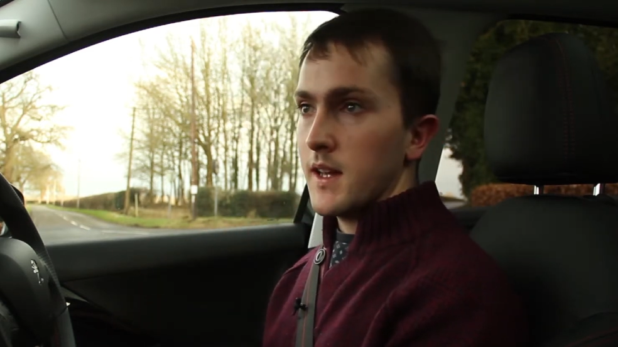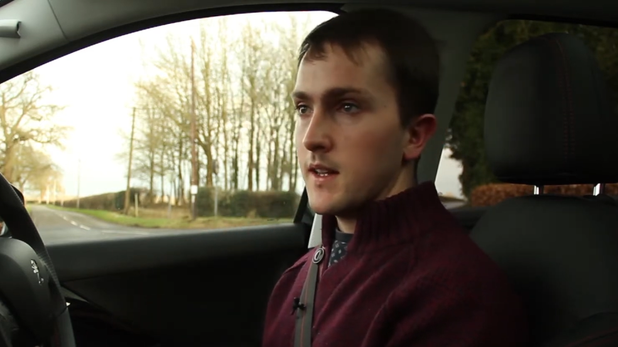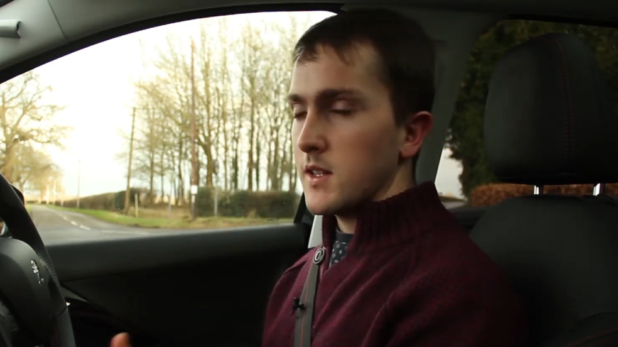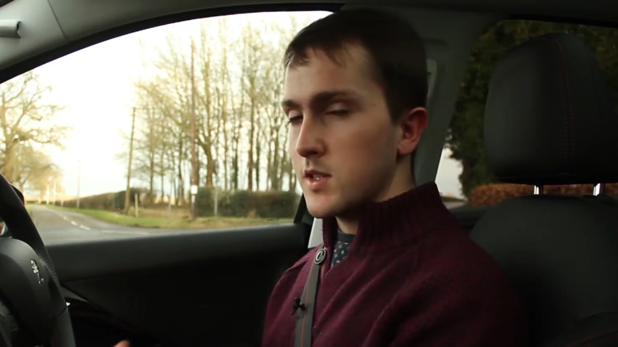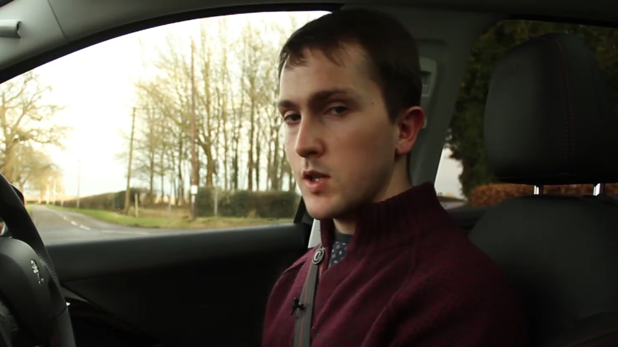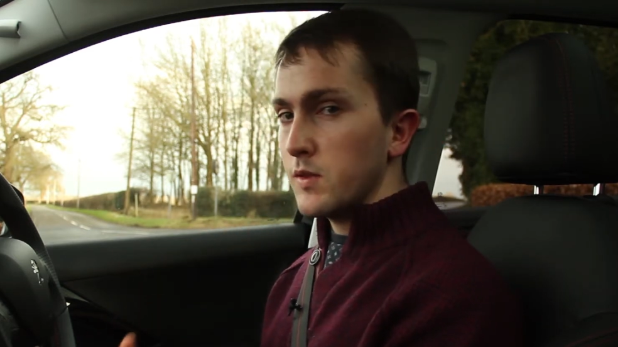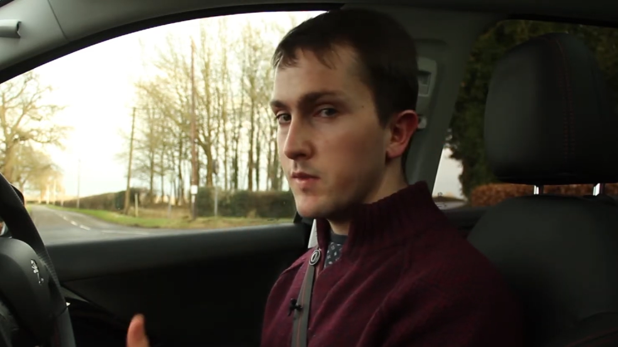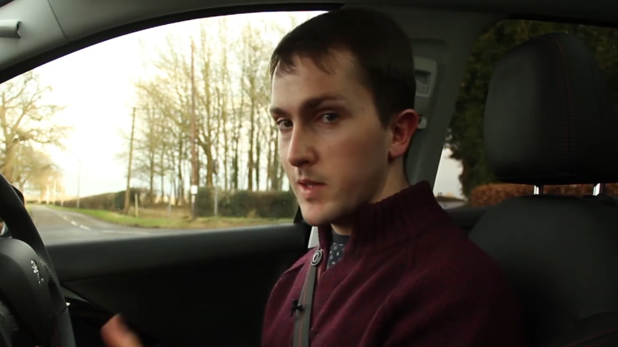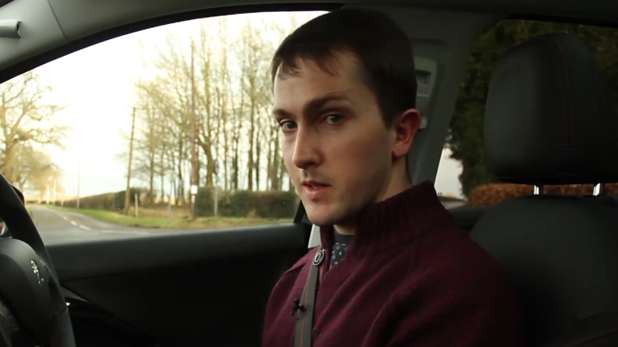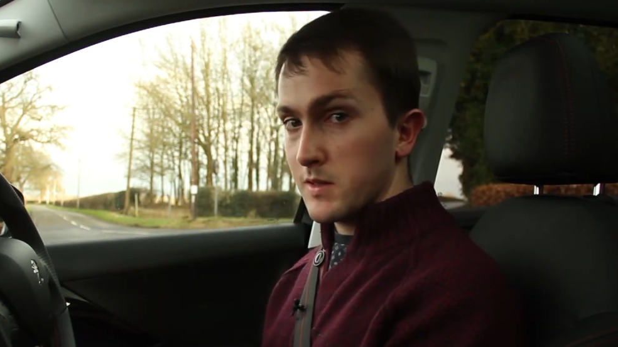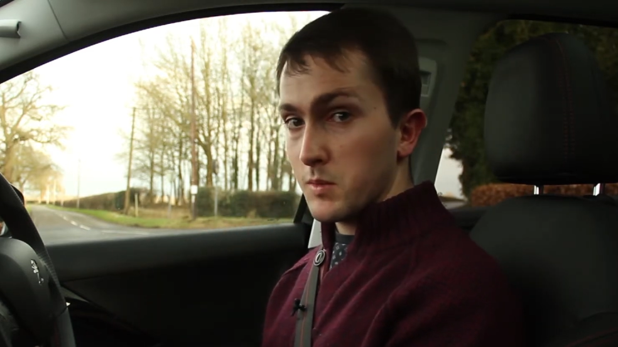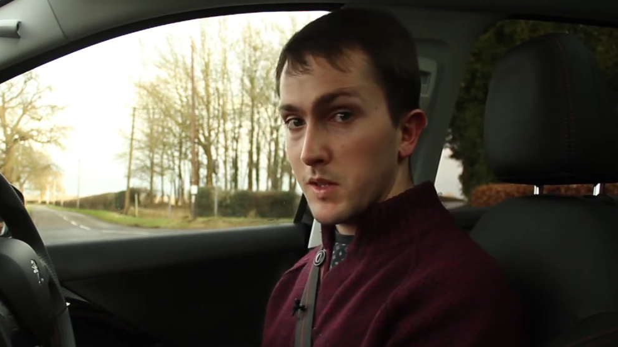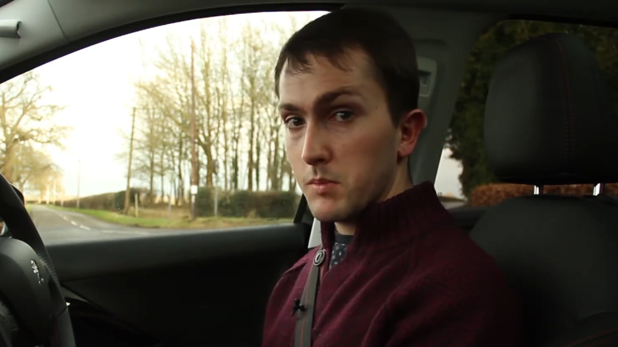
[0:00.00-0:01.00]
to two
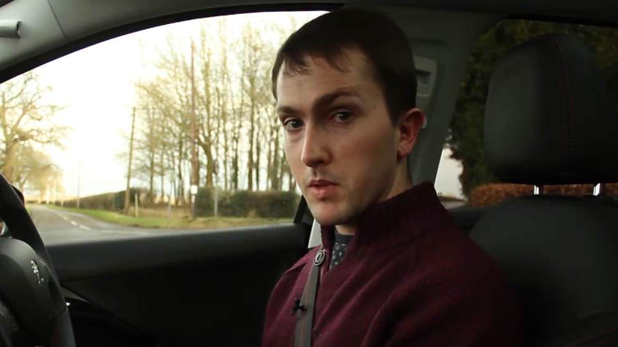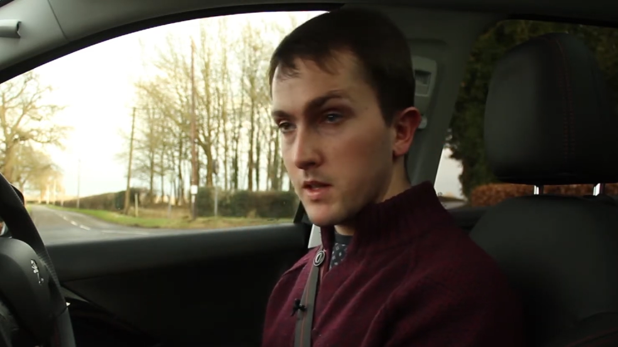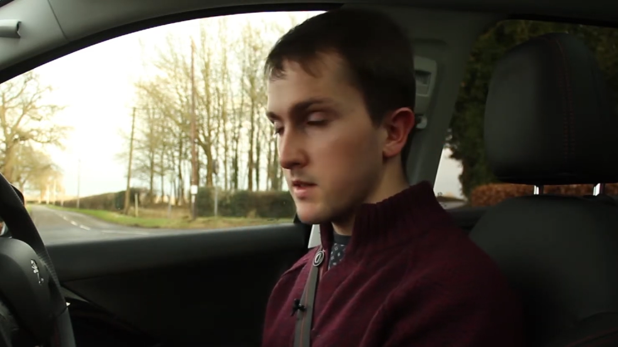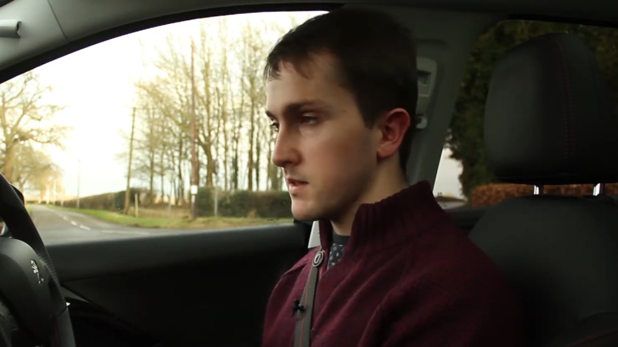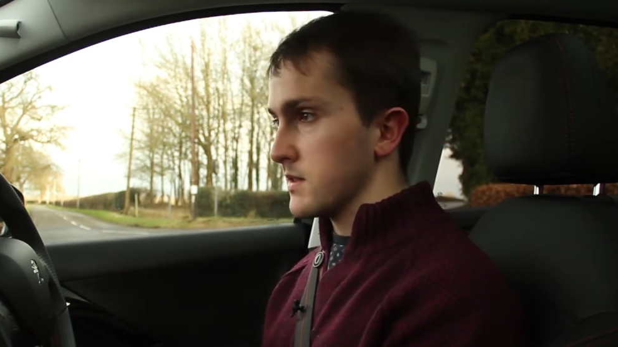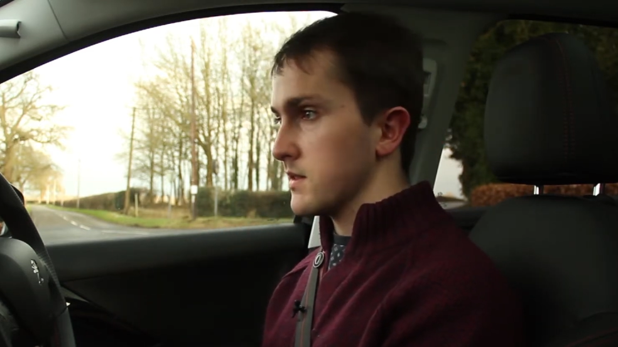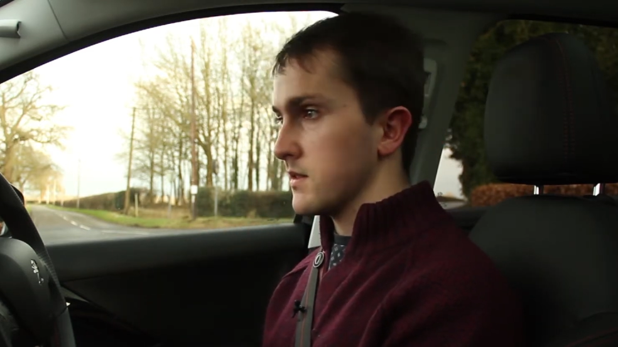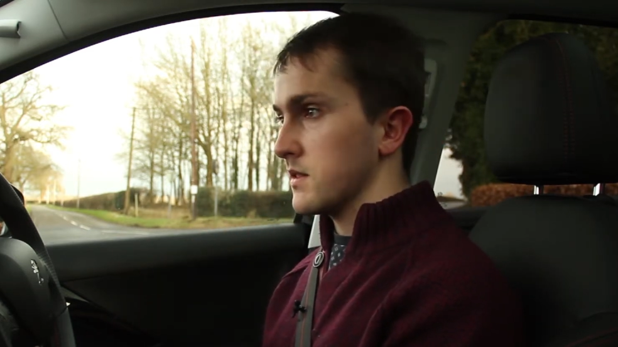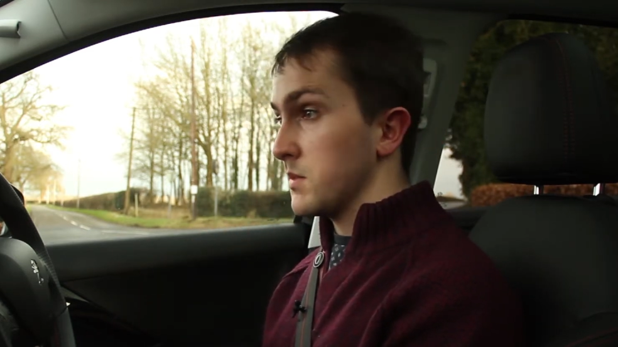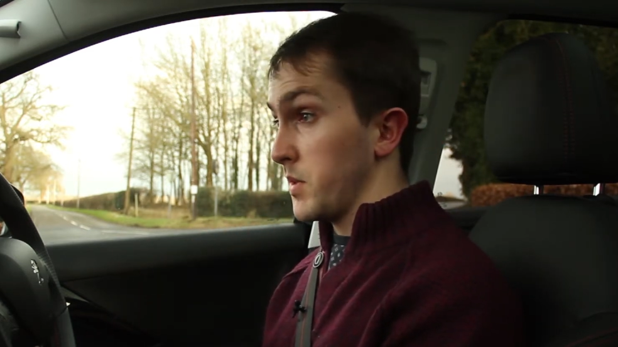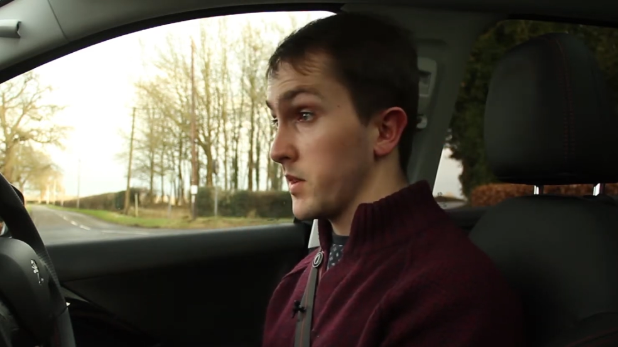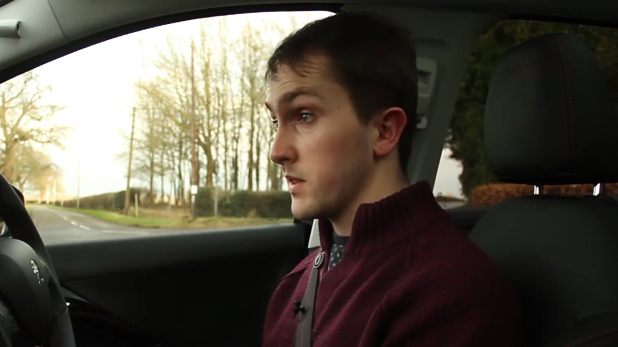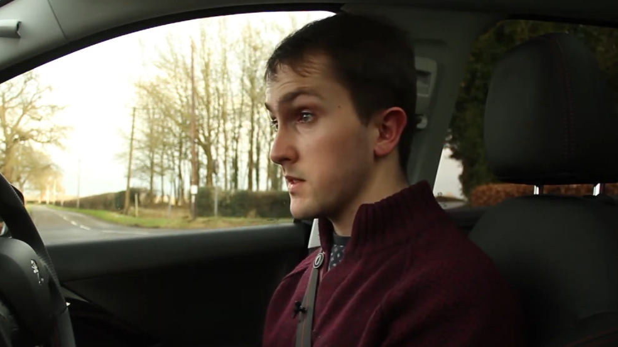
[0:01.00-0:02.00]
videos a week because, to
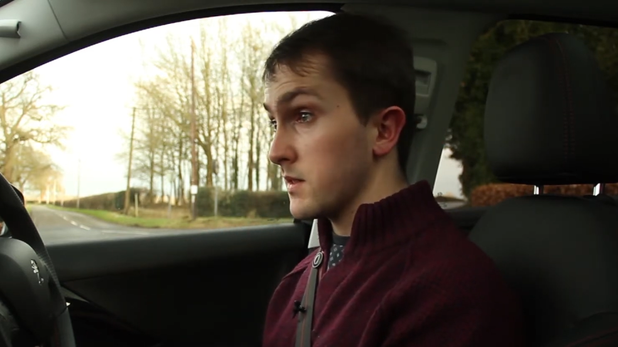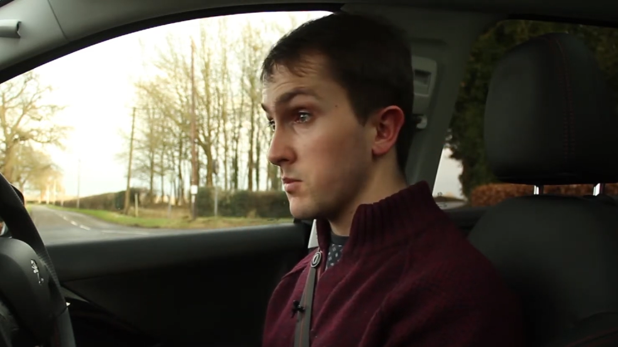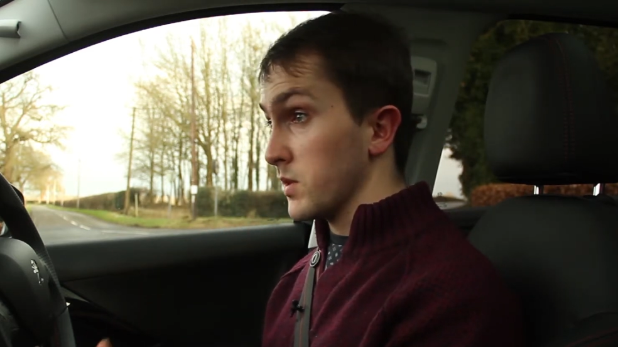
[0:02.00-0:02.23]
be honest,